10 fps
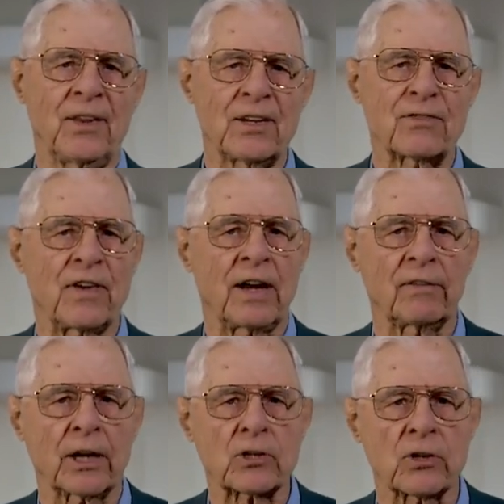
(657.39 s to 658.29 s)
these 5
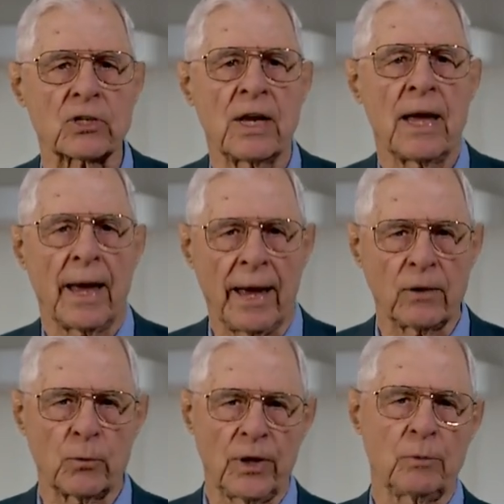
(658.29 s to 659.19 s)
lectures
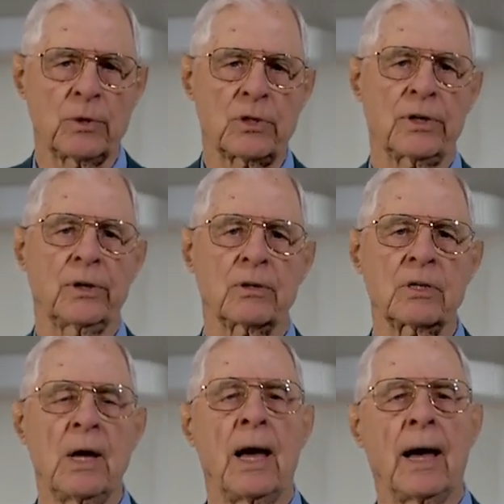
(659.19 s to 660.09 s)
and written materials.